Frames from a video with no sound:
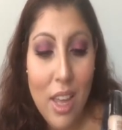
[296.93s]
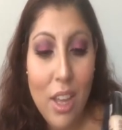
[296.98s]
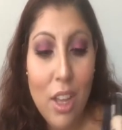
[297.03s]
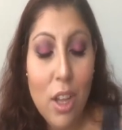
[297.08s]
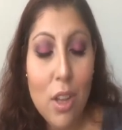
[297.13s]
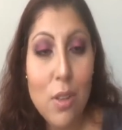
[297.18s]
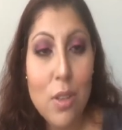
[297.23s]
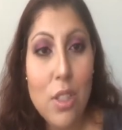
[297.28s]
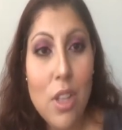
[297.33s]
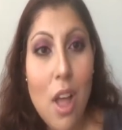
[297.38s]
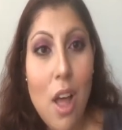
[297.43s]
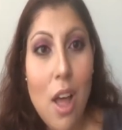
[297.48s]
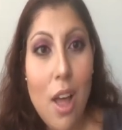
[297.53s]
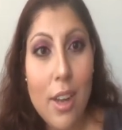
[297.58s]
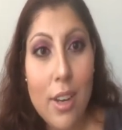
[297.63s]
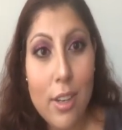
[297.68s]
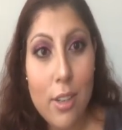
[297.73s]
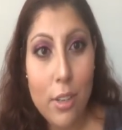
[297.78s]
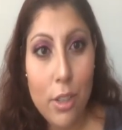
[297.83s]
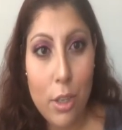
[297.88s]
it goes
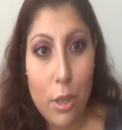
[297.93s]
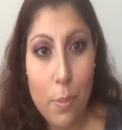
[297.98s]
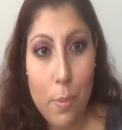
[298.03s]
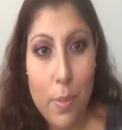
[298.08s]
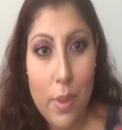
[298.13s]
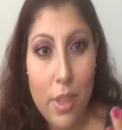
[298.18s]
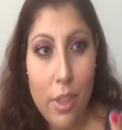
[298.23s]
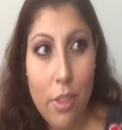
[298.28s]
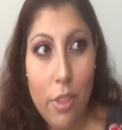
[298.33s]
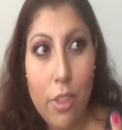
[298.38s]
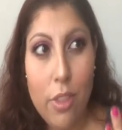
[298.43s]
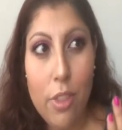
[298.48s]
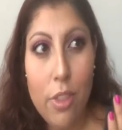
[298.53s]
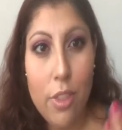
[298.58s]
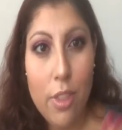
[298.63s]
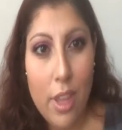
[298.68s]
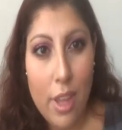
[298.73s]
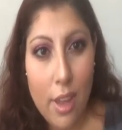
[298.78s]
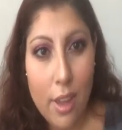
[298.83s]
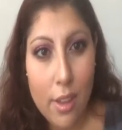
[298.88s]
on a little bit
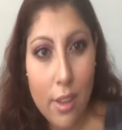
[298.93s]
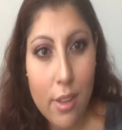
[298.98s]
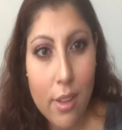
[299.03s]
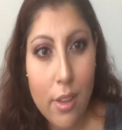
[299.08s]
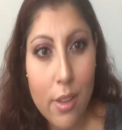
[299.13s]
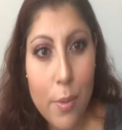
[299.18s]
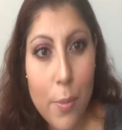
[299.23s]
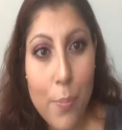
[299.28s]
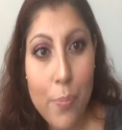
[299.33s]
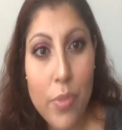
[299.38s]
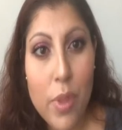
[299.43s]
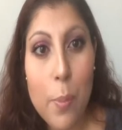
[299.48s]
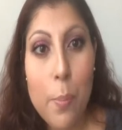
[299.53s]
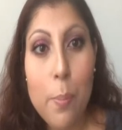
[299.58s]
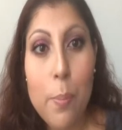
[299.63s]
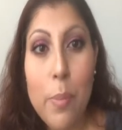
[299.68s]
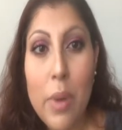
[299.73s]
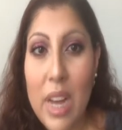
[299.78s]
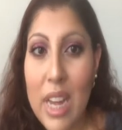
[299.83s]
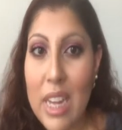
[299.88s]
thick.
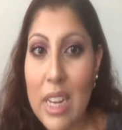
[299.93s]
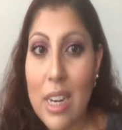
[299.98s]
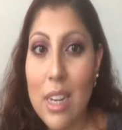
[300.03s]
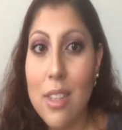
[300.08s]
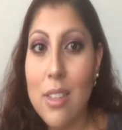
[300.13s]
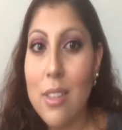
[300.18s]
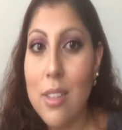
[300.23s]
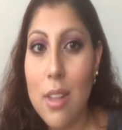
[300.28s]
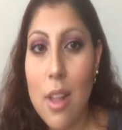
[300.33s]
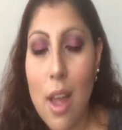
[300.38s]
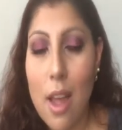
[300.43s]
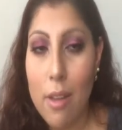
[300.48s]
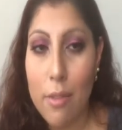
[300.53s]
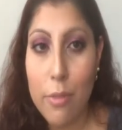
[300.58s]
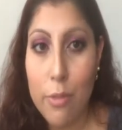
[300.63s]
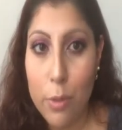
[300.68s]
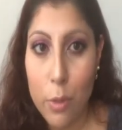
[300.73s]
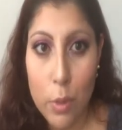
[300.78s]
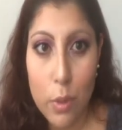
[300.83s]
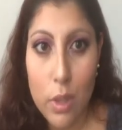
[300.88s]
but it's
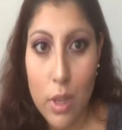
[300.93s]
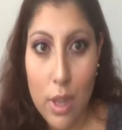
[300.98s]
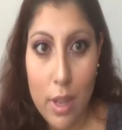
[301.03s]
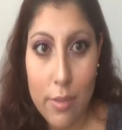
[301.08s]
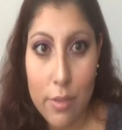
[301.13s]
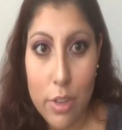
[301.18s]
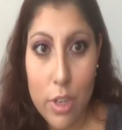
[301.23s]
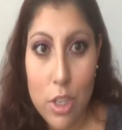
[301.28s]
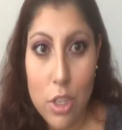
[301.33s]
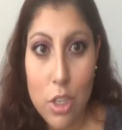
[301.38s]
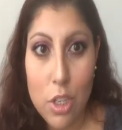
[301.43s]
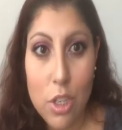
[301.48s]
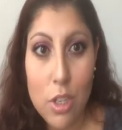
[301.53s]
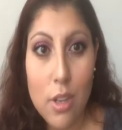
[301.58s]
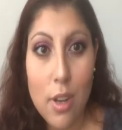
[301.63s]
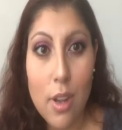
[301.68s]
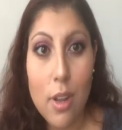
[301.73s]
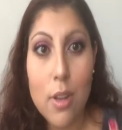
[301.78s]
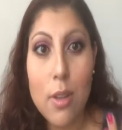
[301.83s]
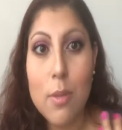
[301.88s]
not full coverage.
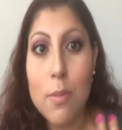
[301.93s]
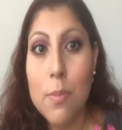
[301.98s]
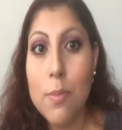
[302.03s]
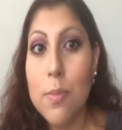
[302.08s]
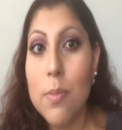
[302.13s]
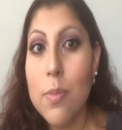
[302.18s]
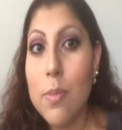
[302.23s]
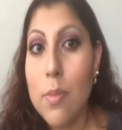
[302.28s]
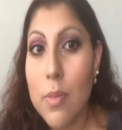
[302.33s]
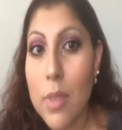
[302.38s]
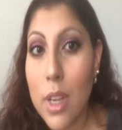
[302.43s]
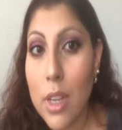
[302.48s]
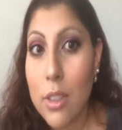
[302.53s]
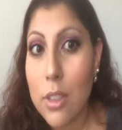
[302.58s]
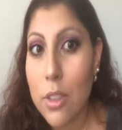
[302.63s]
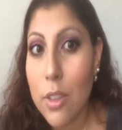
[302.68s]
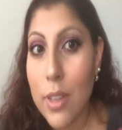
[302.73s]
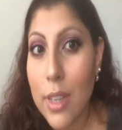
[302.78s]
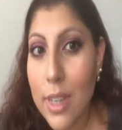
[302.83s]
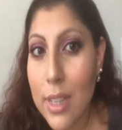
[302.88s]

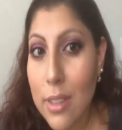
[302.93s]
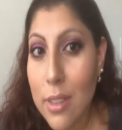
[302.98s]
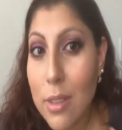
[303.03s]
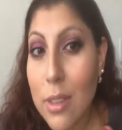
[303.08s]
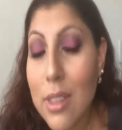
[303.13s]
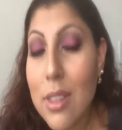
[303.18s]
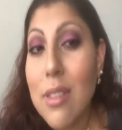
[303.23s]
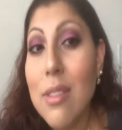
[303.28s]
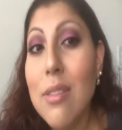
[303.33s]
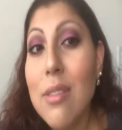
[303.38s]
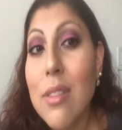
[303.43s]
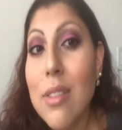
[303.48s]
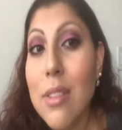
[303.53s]
As you guys